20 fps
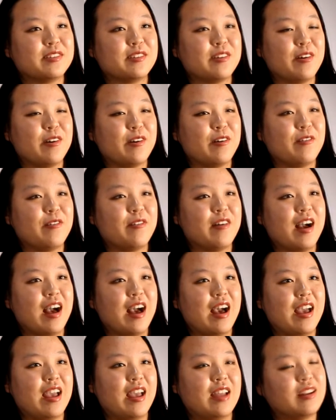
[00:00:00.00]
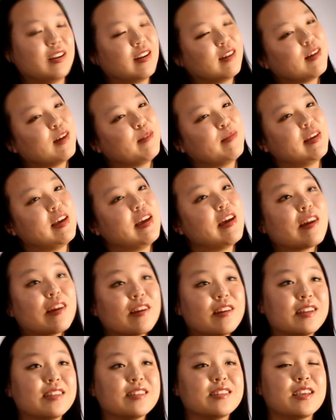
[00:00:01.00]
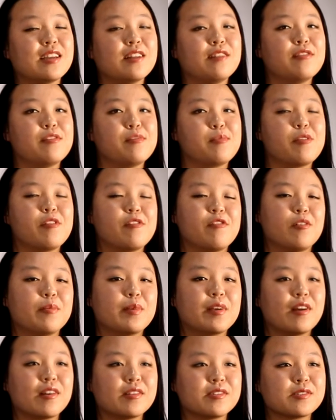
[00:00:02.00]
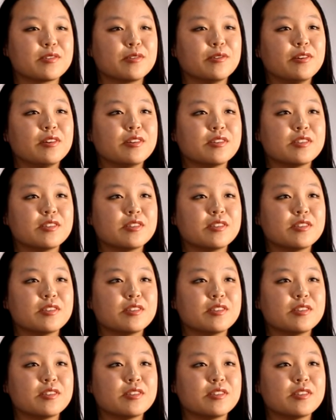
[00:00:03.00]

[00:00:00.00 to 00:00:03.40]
so I ended up coming here instead of a performing arts school.